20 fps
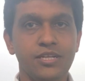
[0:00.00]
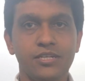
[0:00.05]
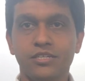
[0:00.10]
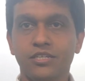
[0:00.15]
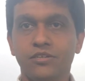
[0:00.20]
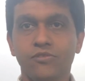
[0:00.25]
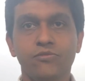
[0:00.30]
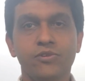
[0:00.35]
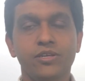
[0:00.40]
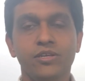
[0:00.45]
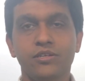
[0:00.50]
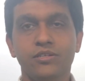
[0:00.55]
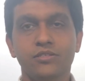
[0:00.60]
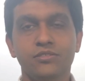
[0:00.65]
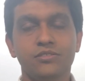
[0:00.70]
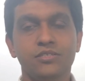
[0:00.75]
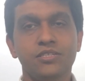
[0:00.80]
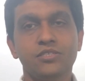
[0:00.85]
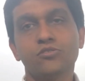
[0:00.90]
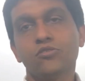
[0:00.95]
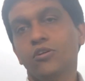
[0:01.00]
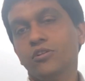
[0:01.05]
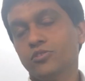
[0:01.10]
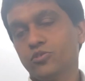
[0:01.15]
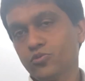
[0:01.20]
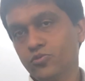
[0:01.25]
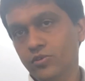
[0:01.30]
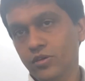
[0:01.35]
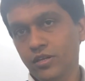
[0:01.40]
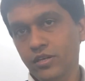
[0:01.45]
electric vehicles. It's called
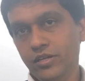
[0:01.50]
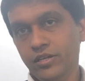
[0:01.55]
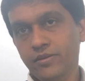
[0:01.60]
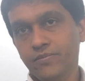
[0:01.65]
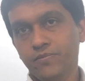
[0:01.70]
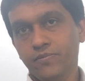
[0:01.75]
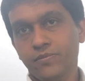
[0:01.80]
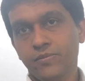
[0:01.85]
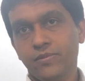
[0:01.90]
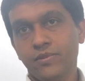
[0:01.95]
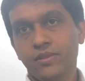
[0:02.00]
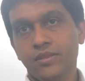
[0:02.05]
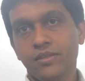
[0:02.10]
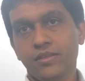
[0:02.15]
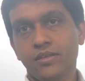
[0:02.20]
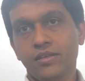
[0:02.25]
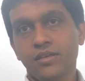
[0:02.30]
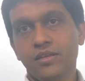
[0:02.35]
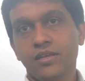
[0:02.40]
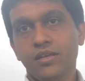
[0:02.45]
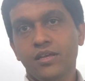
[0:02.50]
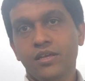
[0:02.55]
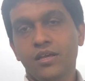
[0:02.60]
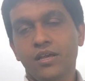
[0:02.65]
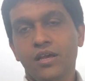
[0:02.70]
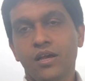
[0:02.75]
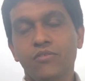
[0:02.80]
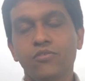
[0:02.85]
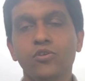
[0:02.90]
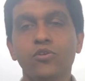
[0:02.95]
Squirrel.
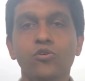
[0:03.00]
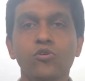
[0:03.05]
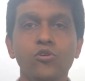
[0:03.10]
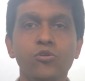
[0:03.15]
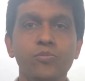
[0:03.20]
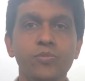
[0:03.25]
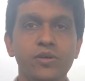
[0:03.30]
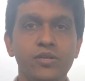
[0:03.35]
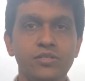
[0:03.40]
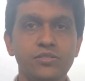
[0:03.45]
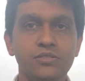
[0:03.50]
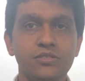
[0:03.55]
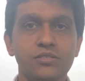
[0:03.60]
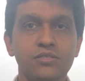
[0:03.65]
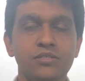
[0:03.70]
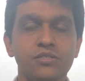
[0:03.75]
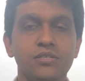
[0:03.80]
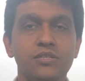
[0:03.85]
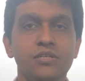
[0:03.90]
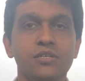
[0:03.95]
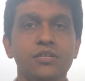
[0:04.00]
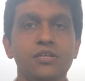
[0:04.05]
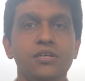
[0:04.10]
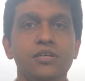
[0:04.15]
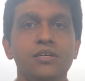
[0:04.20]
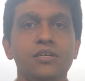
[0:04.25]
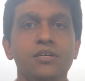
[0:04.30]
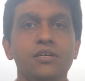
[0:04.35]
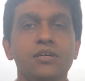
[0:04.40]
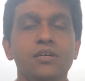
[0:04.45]
Our hope is
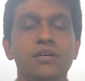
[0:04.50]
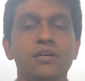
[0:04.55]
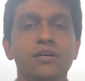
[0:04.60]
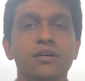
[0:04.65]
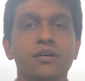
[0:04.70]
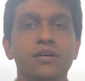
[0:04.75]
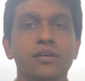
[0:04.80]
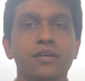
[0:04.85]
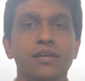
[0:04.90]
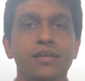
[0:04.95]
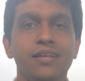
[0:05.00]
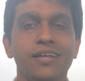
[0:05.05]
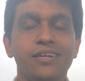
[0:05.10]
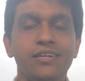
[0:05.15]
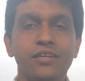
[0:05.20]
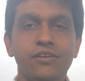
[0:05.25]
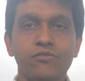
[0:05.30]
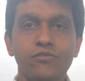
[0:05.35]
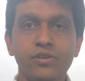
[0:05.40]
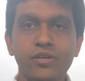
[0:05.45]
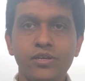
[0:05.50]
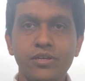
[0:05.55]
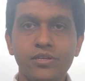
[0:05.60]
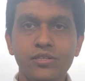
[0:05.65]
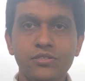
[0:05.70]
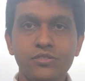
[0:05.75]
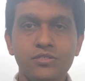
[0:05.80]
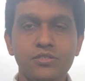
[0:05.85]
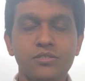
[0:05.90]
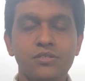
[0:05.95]
electric
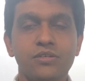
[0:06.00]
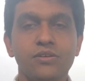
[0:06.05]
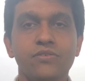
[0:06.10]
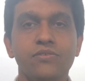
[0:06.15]
vehicles